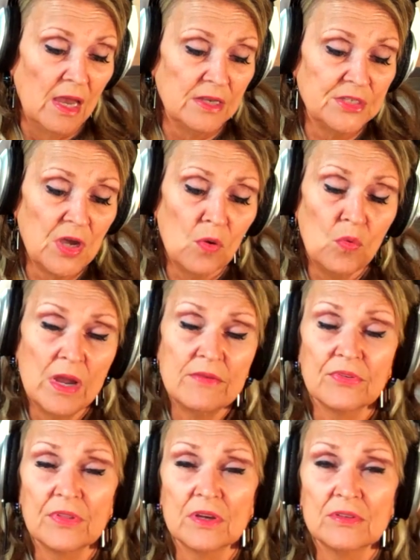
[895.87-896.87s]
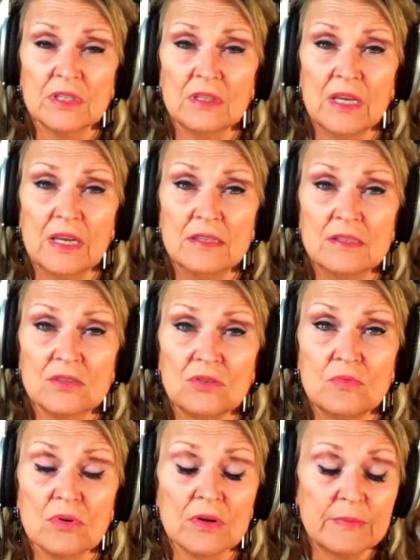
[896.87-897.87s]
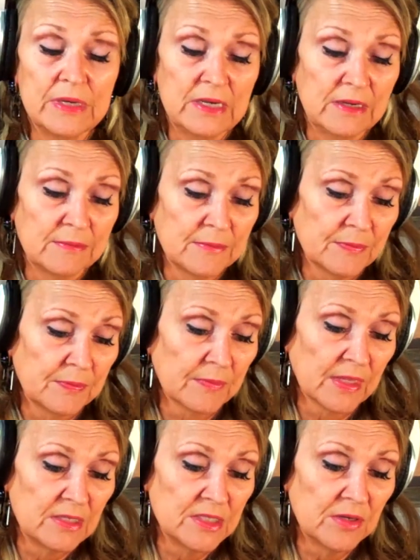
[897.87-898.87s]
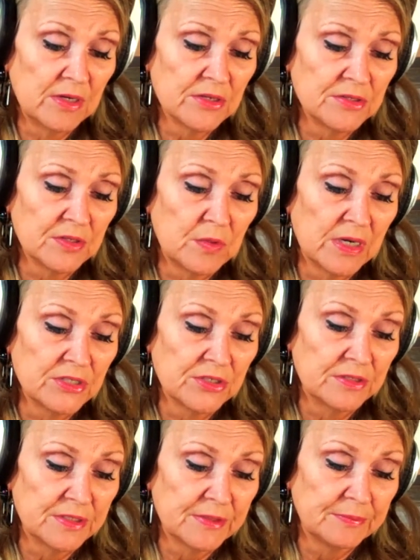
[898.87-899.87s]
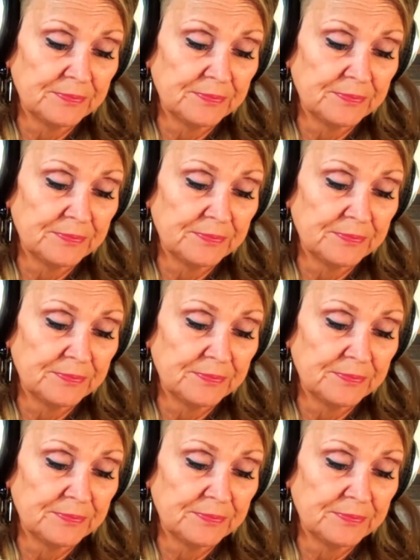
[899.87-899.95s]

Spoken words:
Don't wait for their delayed school board meeting. So here's the questions.